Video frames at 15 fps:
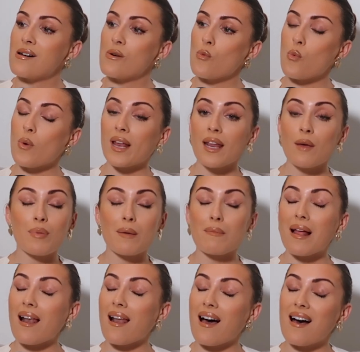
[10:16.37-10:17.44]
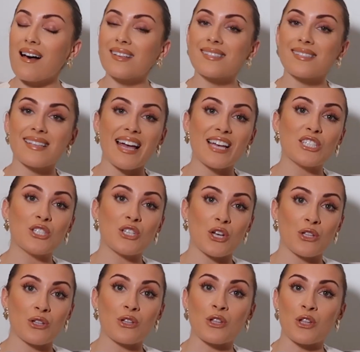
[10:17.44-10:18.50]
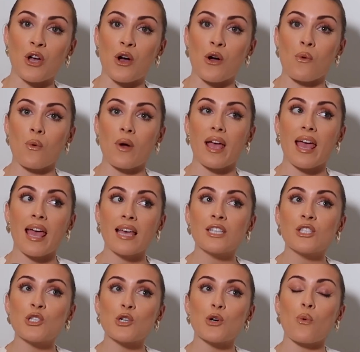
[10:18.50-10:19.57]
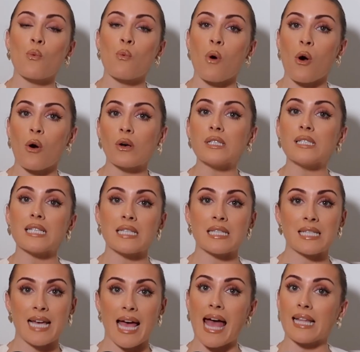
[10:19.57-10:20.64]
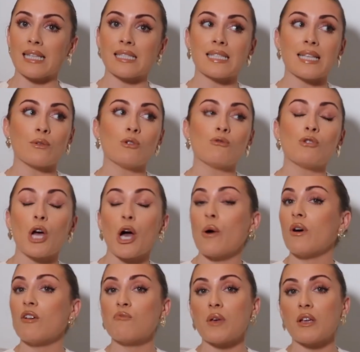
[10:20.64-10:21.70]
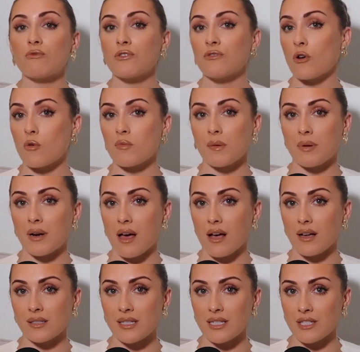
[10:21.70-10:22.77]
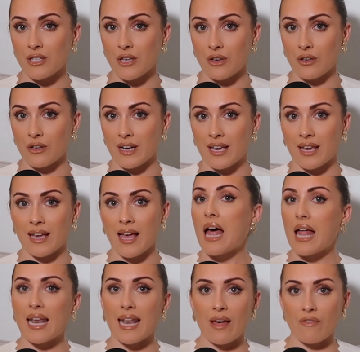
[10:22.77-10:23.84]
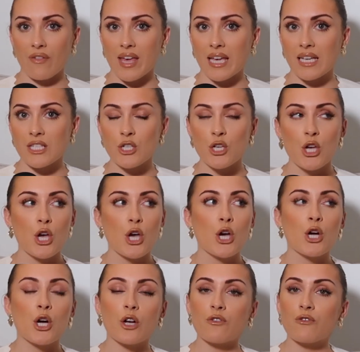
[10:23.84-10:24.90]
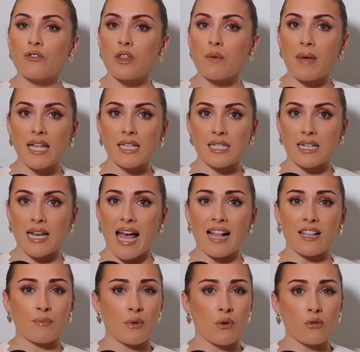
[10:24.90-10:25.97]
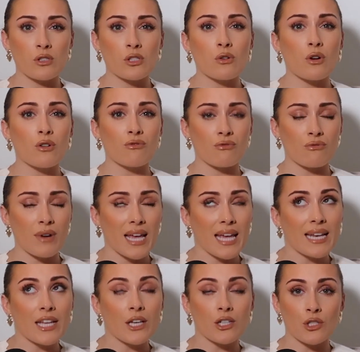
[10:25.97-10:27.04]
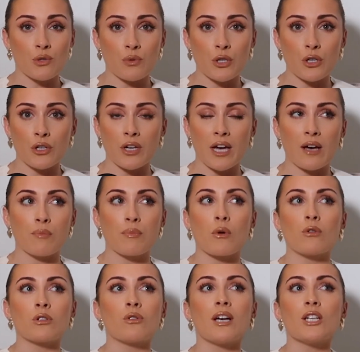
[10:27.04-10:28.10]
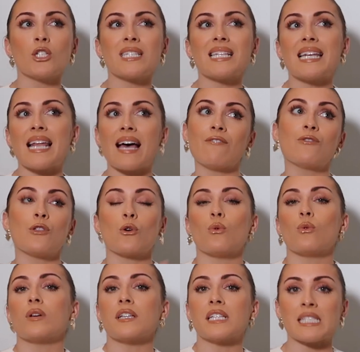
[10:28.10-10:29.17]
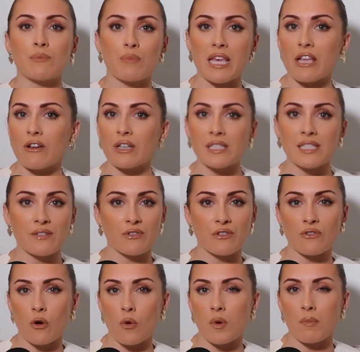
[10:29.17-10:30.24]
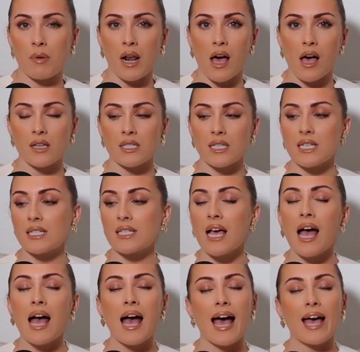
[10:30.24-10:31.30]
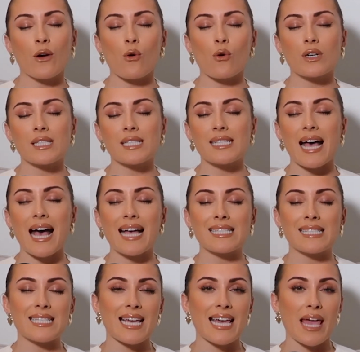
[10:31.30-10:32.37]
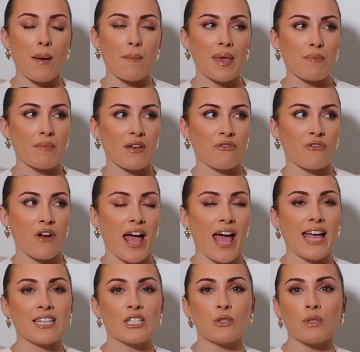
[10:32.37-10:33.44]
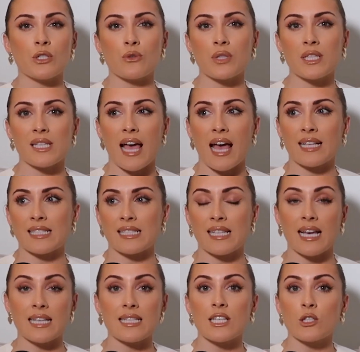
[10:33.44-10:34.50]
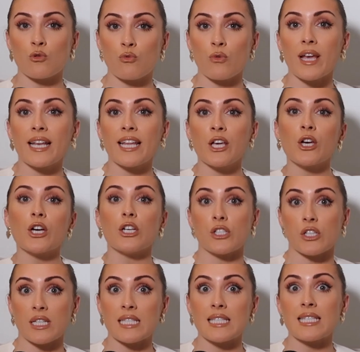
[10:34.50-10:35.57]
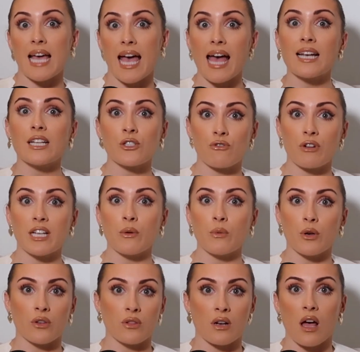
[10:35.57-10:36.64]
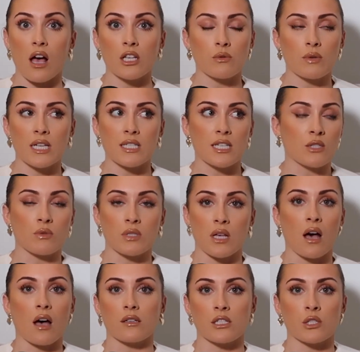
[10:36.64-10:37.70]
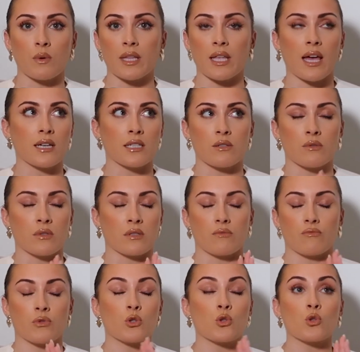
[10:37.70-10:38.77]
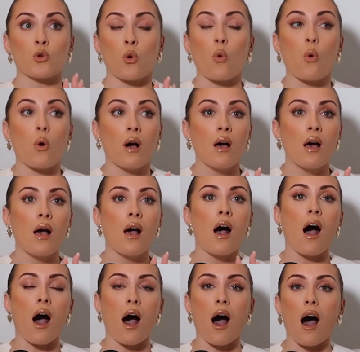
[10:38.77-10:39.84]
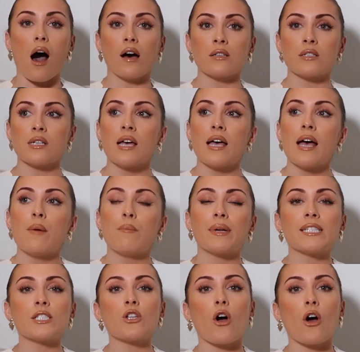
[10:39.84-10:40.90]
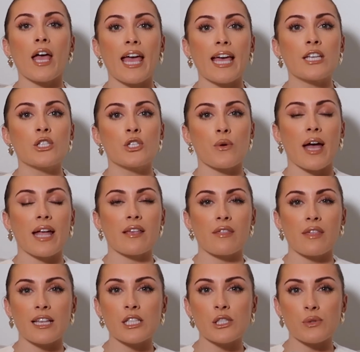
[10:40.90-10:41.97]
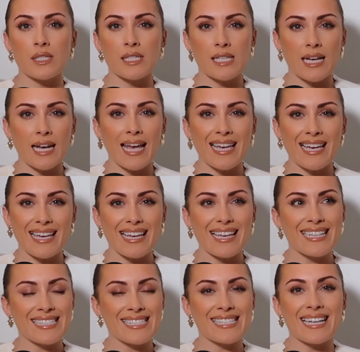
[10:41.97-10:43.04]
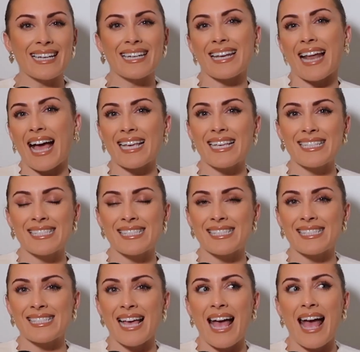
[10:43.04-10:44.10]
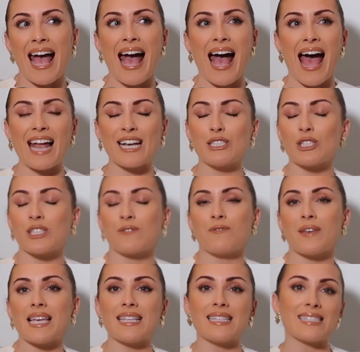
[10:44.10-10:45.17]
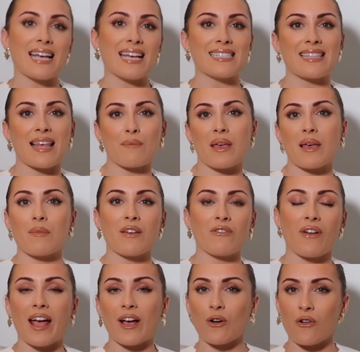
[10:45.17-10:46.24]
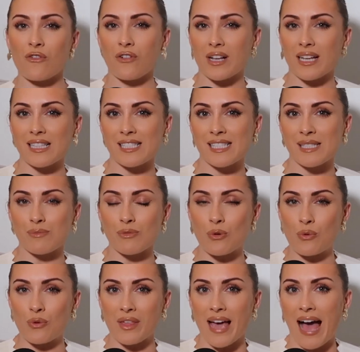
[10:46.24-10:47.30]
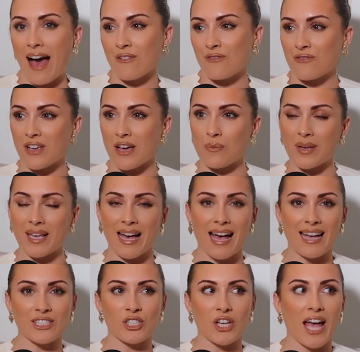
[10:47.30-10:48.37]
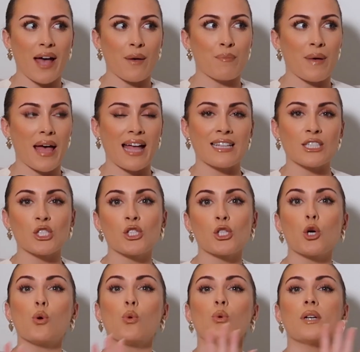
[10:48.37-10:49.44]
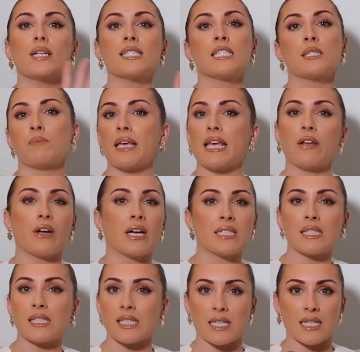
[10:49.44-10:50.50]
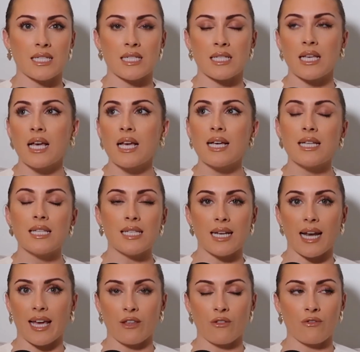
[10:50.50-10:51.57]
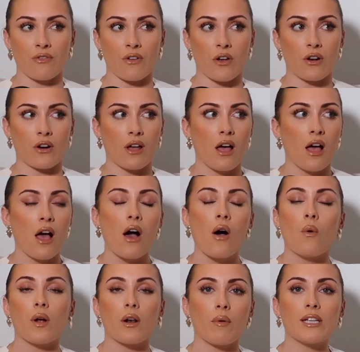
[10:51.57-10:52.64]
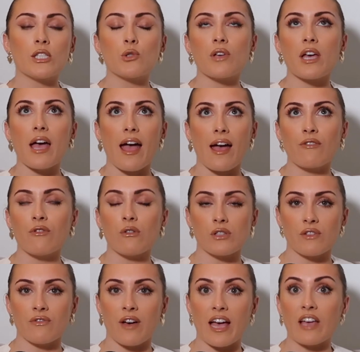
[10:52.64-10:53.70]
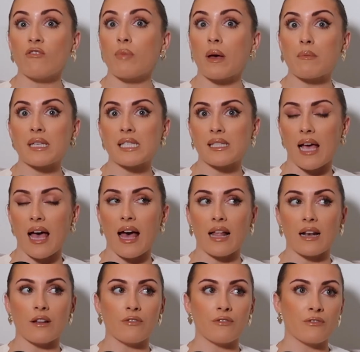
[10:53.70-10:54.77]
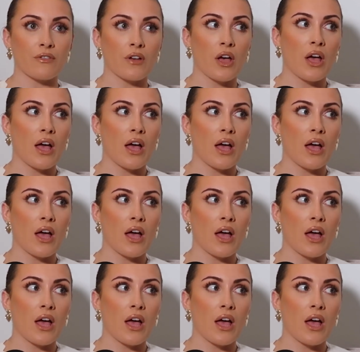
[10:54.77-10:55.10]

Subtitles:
Will it be my last? I don't know. It was intense. Now, you know I've been Reformer Pilates girly. Love it. Good for the mental health, but also a really good workout. But also I just love the whole experience of Reformer Pilates. I go on a Saturday, I meet my friend, we do this exercise. It's really good. I can tell it's really worked. The last one I did was the hardest one yet. It was so hard. But it's not hit to anything, so it's still nice. And it just feels nice. And then me and my friend go for a little smoothie after and we catch up. And just the whole experience is delightful. Well, I went for F45 by myself.